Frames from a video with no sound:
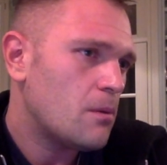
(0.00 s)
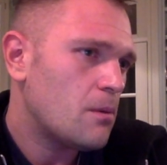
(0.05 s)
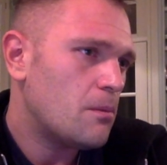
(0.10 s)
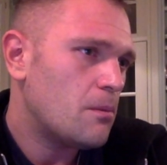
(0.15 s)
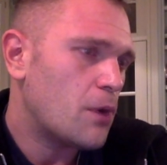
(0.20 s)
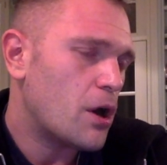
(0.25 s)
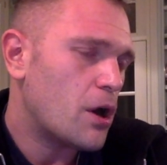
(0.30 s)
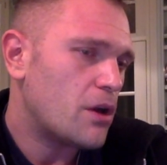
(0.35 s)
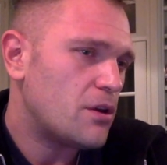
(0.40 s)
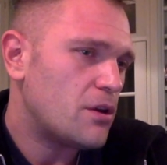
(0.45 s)

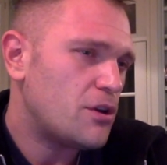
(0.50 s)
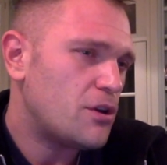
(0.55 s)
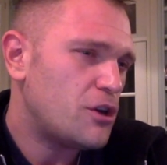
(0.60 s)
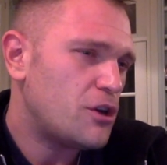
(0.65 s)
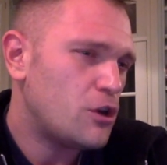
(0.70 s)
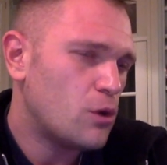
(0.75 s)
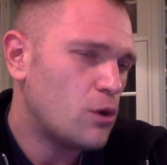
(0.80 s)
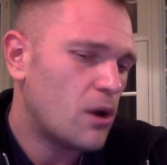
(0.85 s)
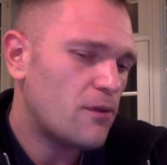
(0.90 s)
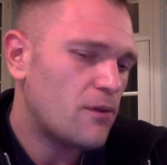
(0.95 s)
But do
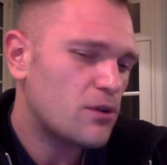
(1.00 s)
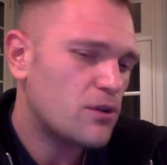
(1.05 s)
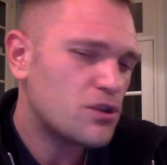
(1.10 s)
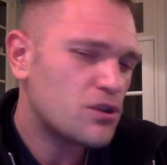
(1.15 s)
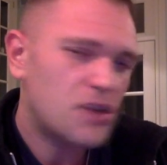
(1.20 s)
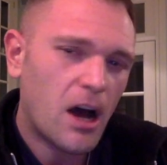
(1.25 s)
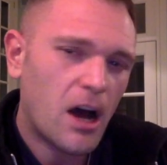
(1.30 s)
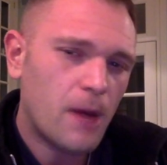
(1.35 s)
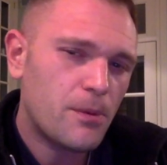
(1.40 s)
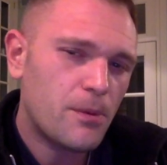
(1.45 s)
you ever
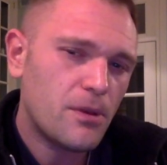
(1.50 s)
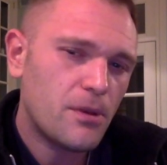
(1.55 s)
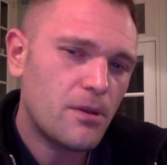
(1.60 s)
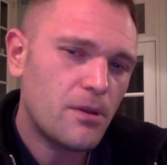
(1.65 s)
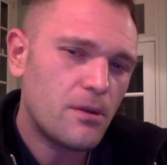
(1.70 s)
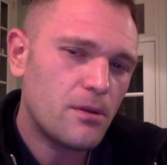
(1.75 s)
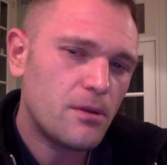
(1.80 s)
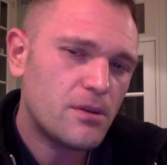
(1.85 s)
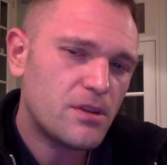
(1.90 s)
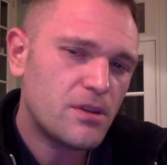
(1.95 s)
stop
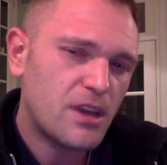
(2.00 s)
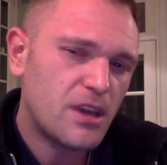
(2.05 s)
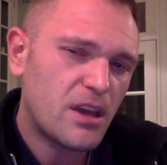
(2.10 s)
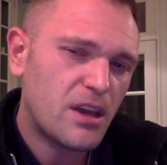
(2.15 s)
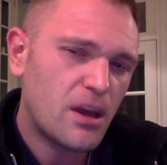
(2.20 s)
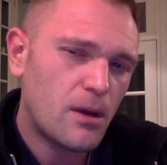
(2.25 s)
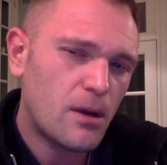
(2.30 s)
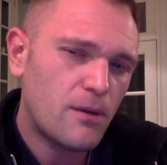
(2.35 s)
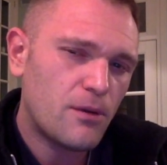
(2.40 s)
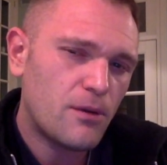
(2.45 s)
and take
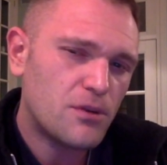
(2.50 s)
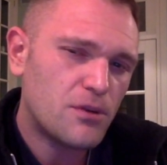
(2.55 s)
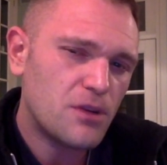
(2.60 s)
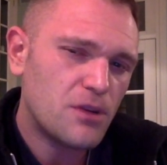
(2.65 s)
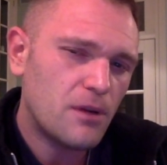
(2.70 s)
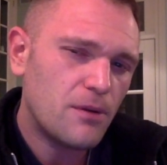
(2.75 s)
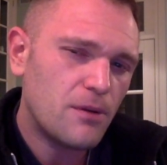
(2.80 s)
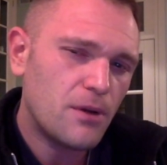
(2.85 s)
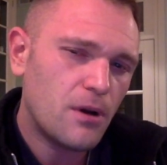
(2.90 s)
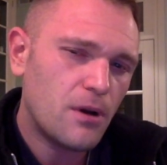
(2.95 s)
care of
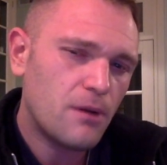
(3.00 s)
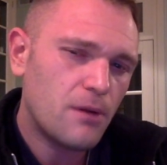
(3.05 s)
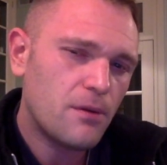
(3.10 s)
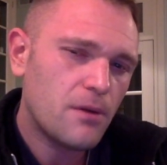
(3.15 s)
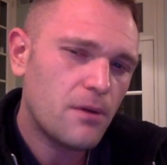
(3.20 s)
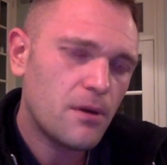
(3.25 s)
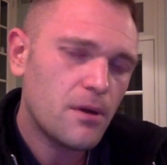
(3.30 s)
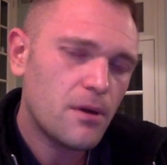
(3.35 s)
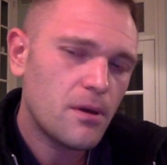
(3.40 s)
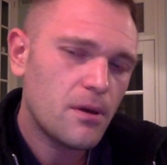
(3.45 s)
yourself enough?
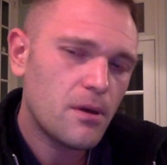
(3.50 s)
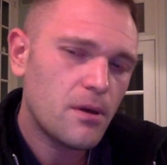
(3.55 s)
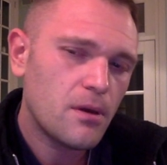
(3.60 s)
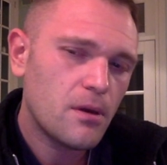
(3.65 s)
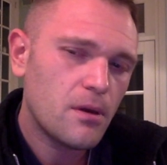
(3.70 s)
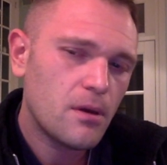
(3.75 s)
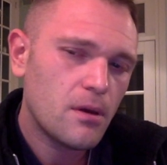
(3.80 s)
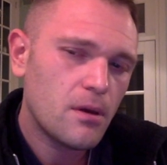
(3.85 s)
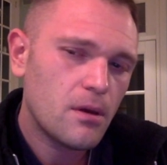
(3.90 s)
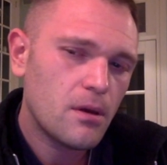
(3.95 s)

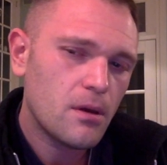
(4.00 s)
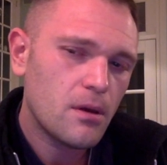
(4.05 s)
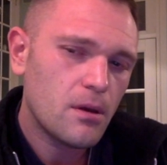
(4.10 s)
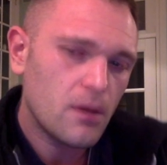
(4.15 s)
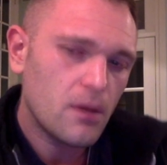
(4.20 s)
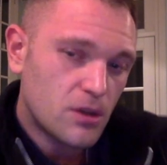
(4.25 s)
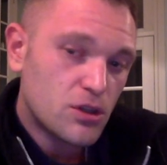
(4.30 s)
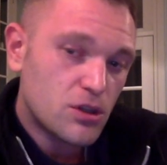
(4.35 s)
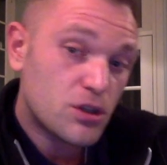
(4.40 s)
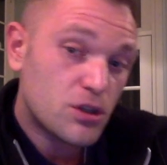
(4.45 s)

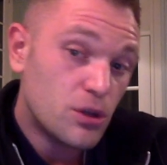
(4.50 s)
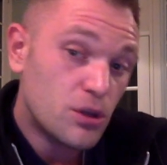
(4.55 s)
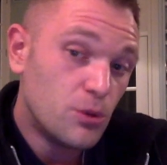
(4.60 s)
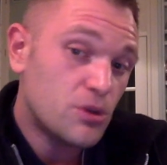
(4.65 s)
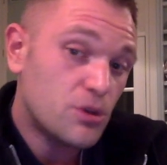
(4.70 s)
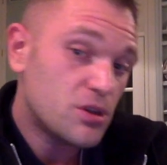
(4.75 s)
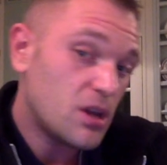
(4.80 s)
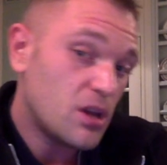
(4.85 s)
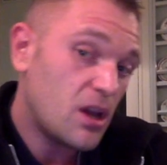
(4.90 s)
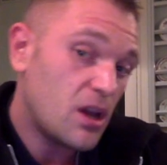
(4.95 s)
Like, just
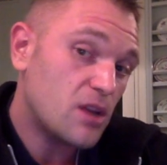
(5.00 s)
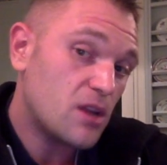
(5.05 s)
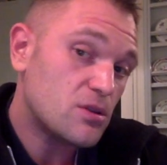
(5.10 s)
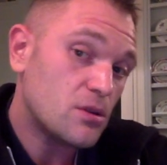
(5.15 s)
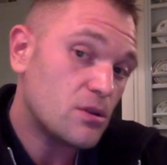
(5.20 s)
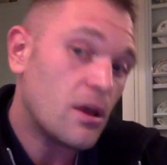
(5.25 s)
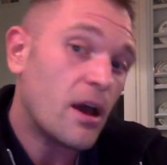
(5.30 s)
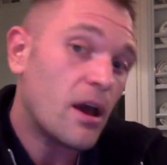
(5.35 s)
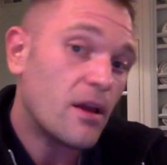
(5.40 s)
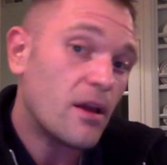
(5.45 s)
seriously
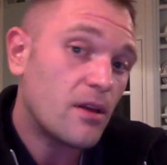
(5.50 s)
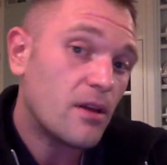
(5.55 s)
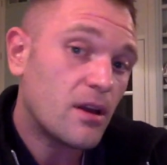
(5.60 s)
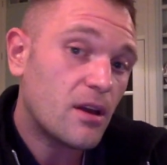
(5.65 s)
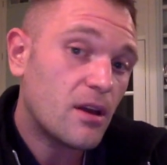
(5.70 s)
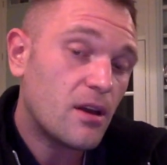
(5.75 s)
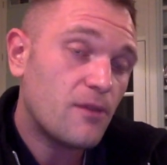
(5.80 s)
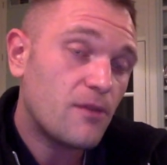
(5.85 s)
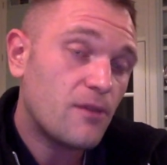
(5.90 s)
answer that. Like,